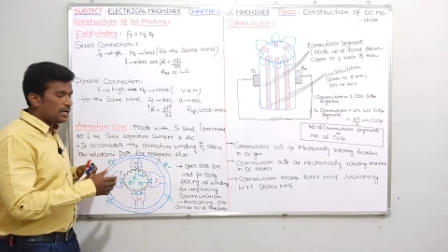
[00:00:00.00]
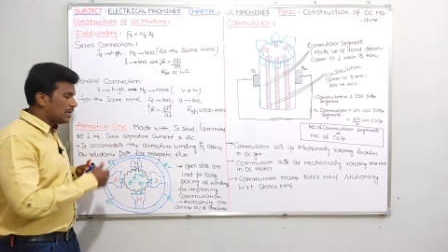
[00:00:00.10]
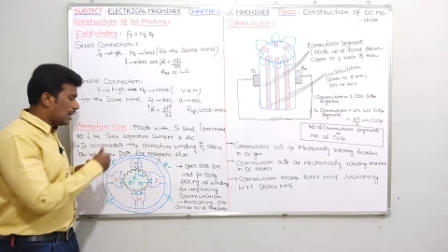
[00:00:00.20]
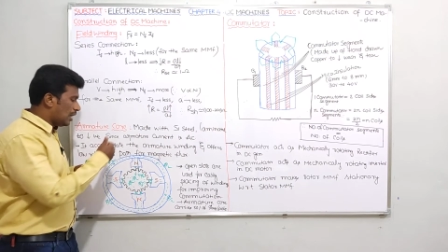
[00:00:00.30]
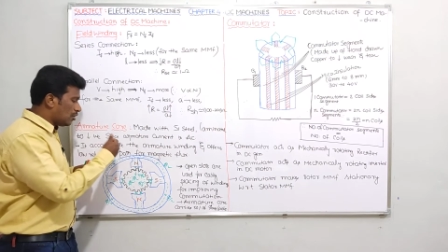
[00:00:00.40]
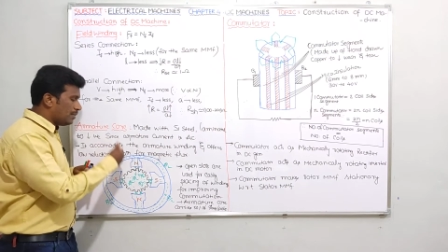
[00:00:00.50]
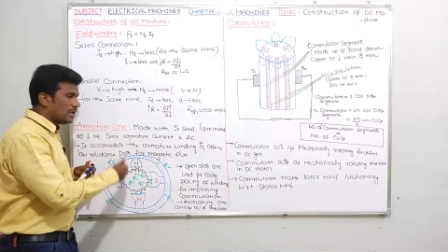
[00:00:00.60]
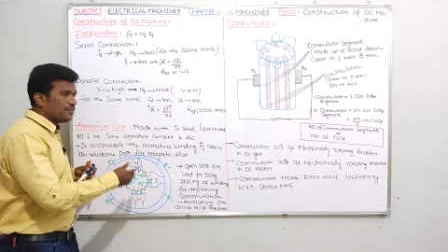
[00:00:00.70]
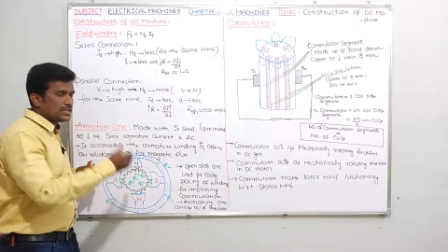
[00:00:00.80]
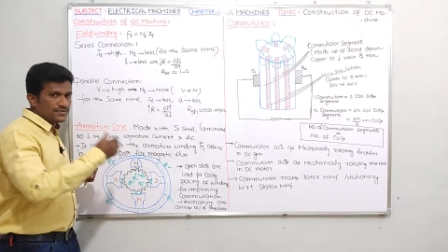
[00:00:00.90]

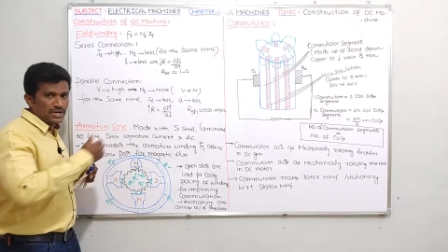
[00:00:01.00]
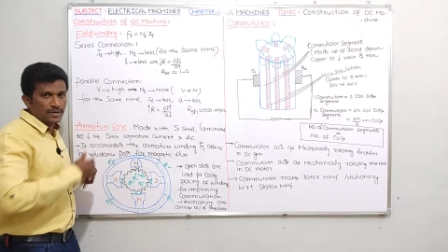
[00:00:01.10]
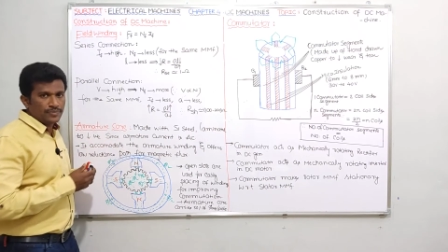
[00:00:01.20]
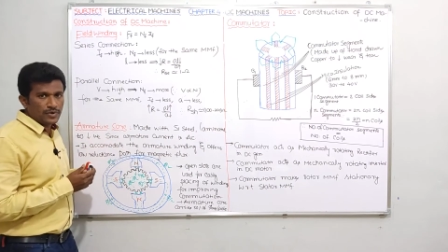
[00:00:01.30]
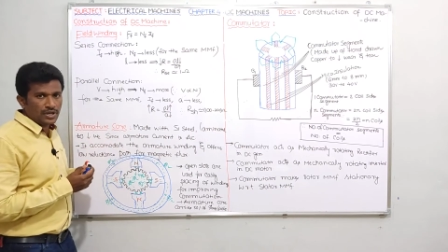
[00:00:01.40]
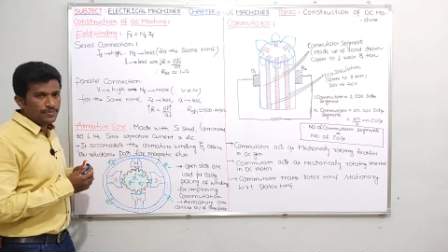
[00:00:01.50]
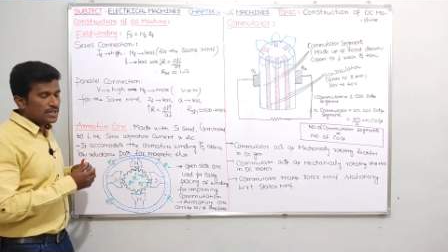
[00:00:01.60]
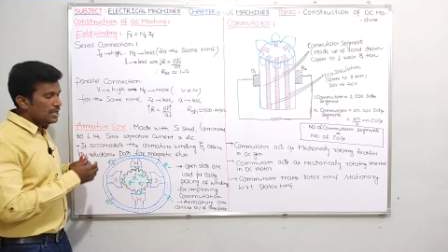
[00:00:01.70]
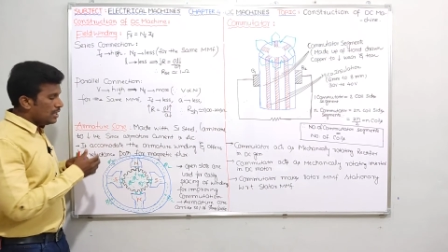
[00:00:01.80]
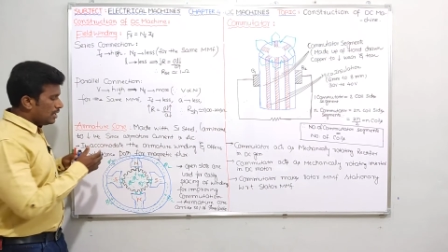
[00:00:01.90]
automatically flux will come.
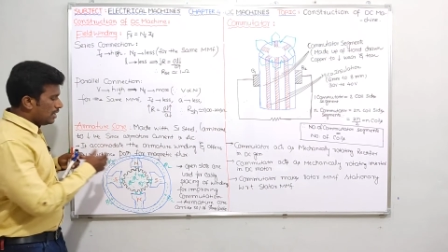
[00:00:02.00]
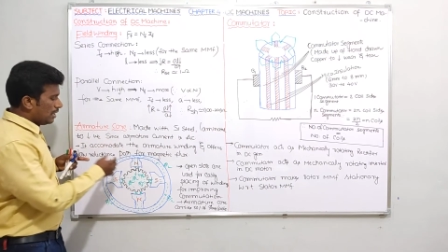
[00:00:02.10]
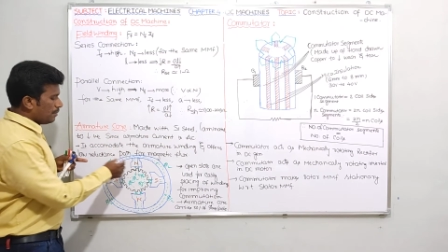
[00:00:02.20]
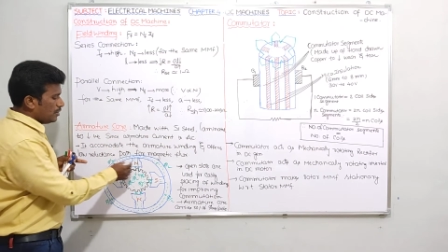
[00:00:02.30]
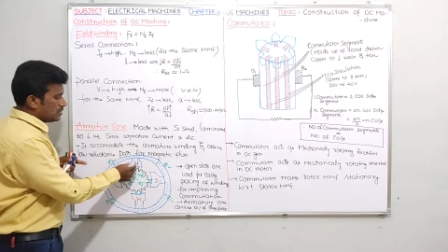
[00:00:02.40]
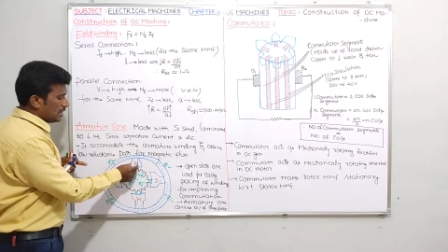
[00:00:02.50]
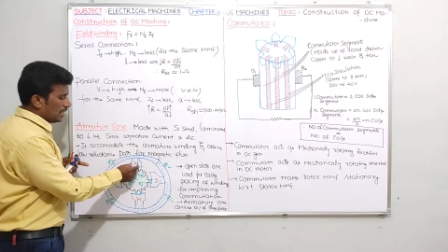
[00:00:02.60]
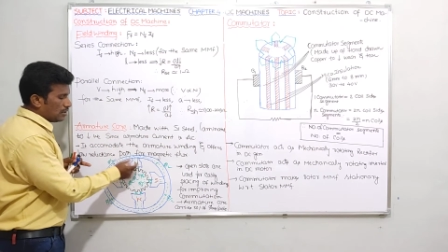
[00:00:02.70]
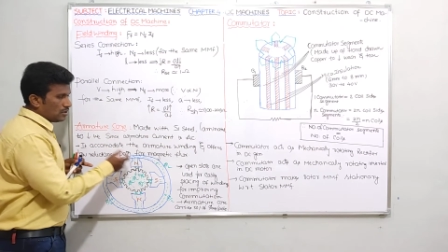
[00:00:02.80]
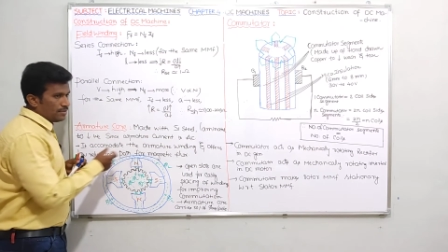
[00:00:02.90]
Okay, here I am using
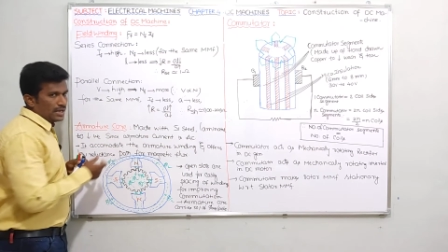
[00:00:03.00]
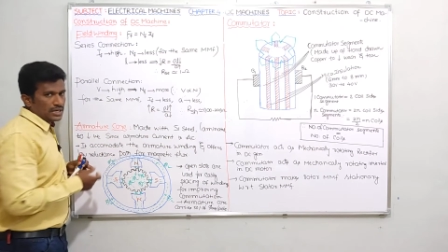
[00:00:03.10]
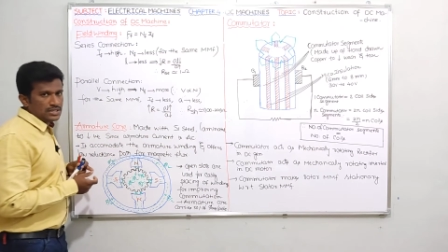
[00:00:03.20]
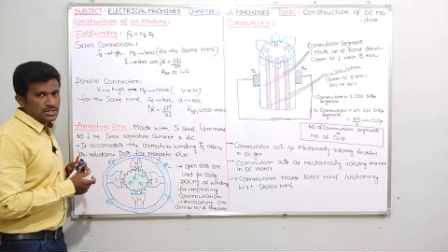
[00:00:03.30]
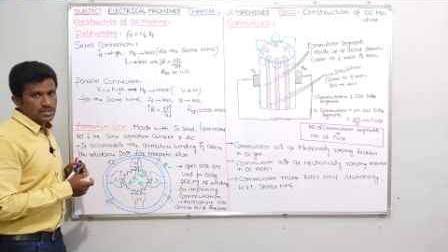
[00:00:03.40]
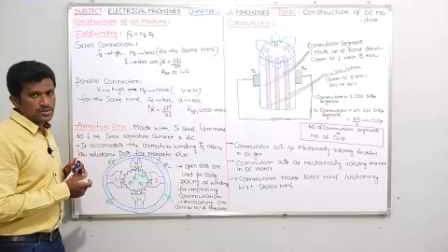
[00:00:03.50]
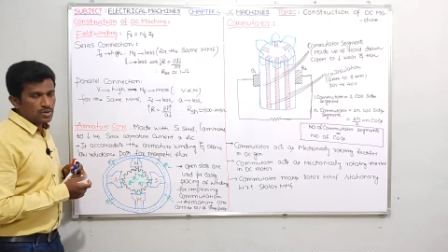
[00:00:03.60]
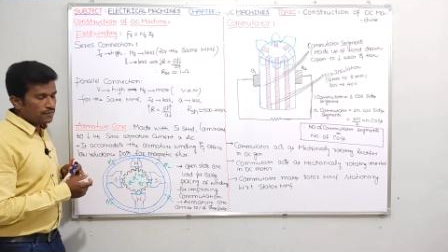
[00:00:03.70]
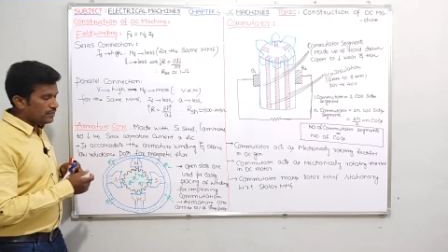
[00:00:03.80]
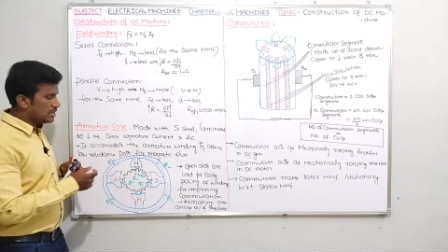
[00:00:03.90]
electromagnets, so
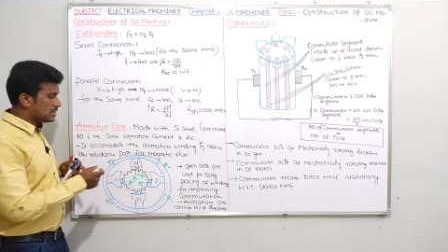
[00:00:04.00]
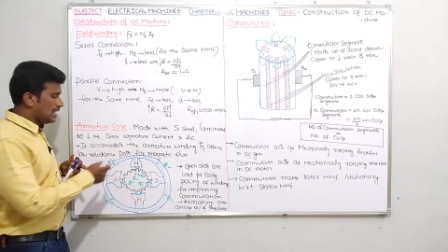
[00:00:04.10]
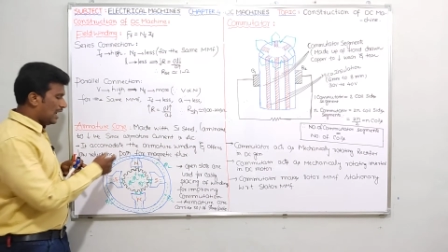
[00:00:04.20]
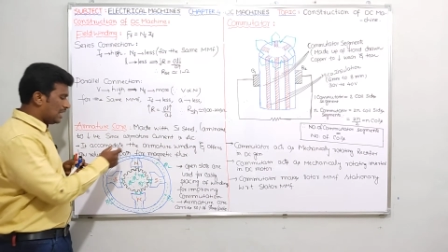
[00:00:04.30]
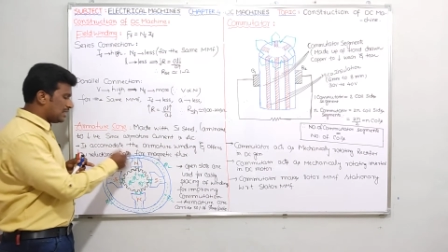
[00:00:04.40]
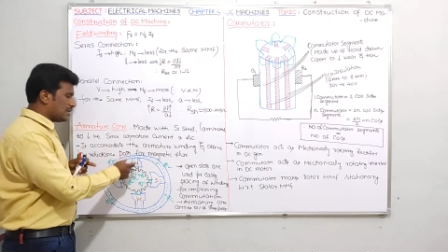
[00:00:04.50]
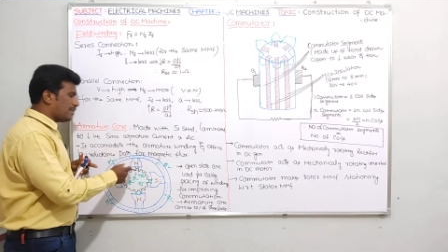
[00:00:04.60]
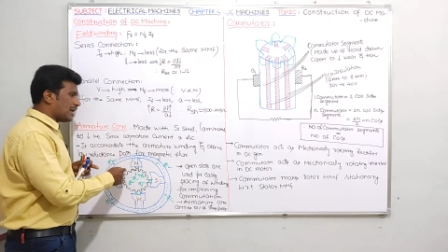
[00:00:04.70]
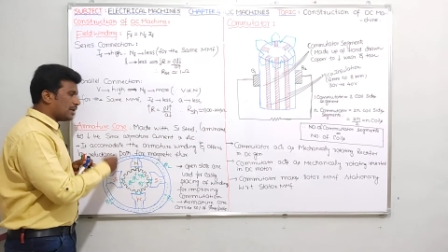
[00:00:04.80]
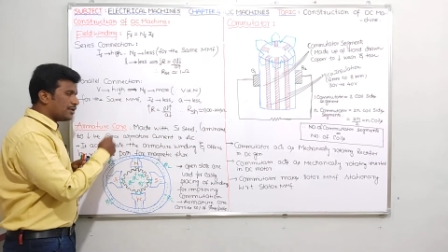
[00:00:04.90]
obviously on that
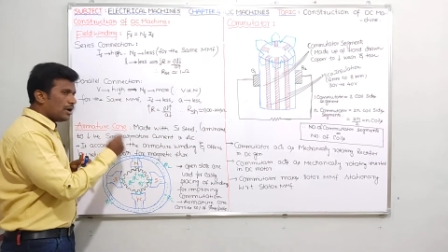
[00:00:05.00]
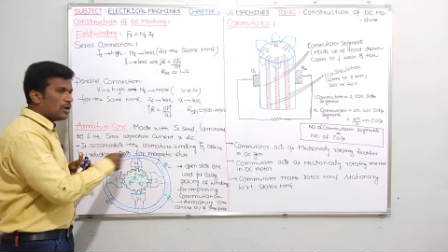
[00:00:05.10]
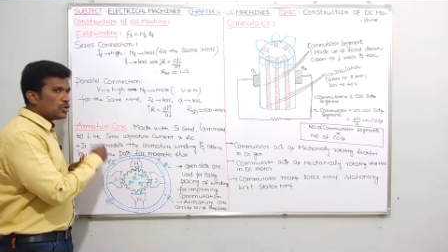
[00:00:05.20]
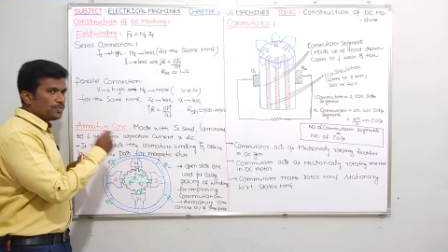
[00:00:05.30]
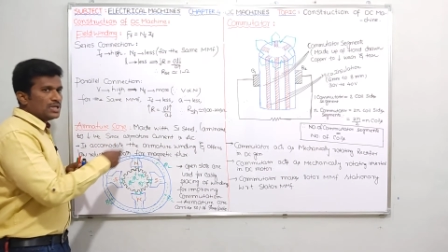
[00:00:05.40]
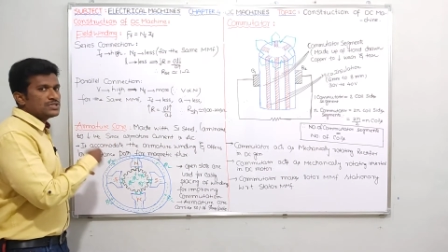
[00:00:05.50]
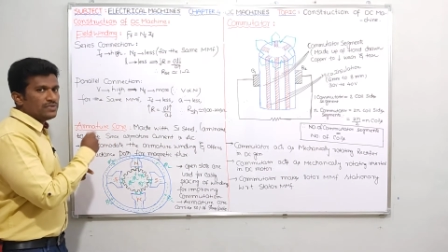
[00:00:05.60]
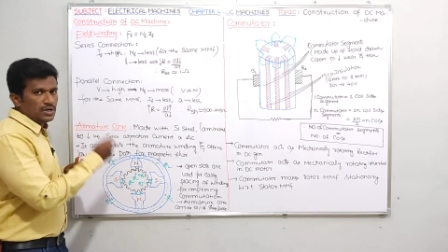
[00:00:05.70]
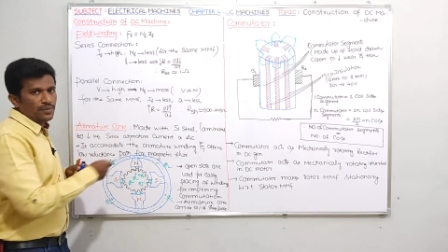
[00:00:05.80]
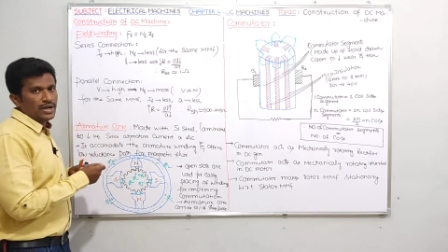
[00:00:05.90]
magnet you have to place
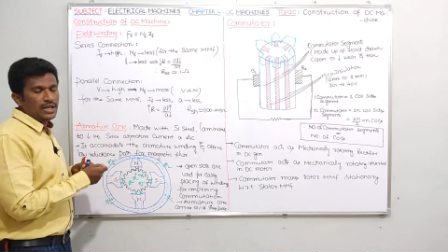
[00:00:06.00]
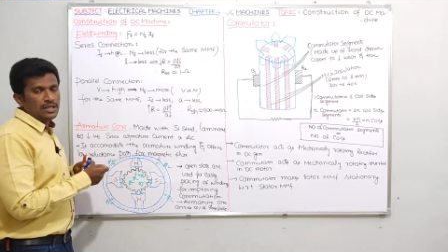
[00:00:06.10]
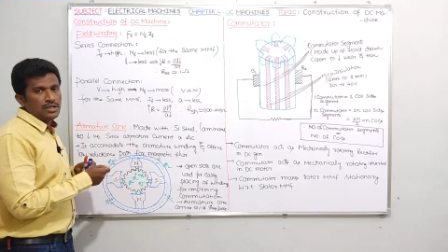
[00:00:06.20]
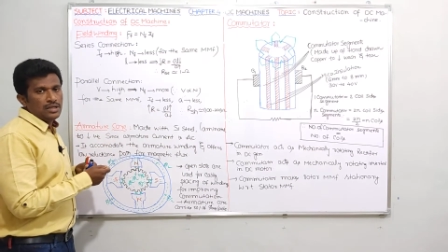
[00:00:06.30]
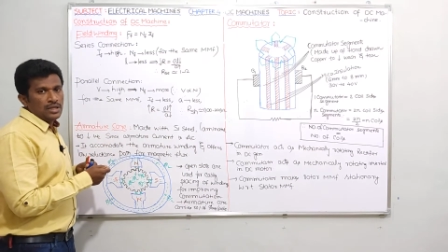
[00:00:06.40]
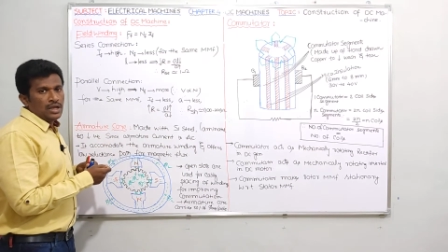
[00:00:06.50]
field winding,